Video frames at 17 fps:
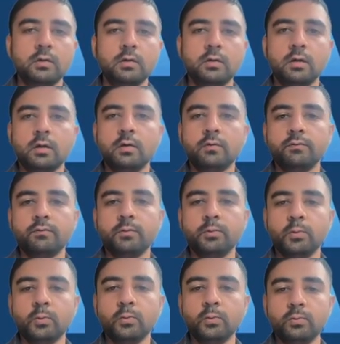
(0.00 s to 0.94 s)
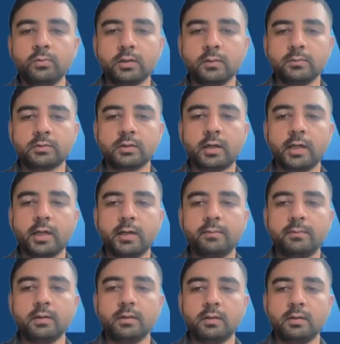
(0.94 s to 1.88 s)
Do
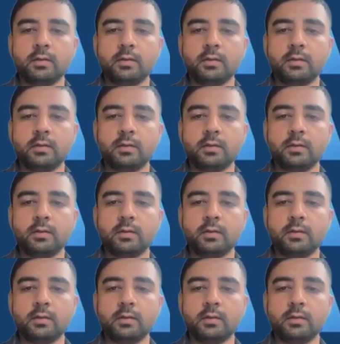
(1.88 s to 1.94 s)
subscribe